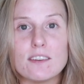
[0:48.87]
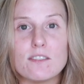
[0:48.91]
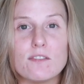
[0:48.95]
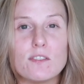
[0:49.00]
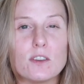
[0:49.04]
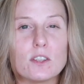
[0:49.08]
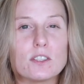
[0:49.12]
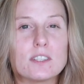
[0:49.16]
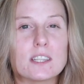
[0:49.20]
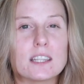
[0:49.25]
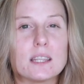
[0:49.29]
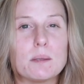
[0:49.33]
It
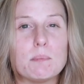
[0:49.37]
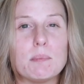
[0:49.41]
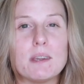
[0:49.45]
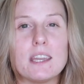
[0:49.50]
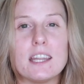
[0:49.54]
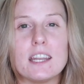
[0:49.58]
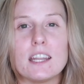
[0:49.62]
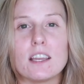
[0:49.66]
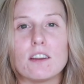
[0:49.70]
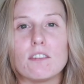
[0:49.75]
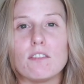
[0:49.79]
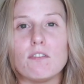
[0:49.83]
feels like the
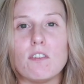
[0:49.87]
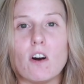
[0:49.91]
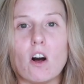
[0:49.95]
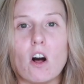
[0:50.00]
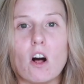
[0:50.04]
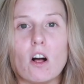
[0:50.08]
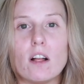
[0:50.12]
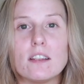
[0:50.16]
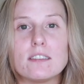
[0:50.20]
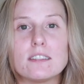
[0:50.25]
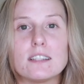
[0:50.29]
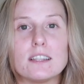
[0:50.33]
beginning of
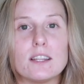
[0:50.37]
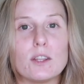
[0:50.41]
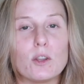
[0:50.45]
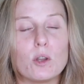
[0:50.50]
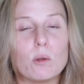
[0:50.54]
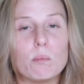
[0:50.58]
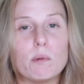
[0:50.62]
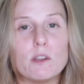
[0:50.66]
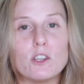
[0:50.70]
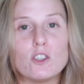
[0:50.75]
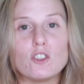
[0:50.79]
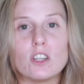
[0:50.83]
fall. It's a
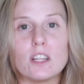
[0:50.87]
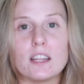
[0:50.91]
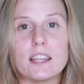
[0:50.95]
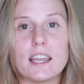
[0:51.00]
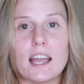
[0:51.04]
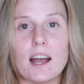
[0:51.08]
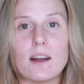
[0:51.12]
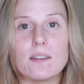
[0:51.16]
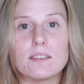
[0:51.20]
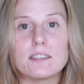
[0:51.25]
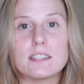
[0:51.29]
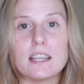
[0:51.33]
little bit chilly
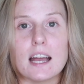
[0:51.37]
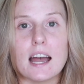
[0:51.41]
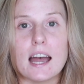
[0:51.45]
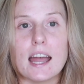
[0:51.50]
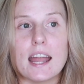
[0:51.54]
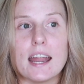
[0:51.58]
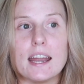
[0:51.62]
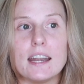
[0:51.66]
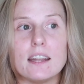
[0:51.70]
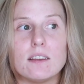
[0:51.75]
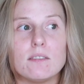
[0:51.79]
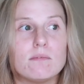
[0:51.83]

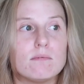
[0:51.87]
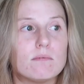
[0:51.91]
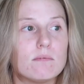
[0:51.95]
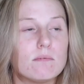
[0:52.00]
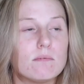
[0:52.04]
outside.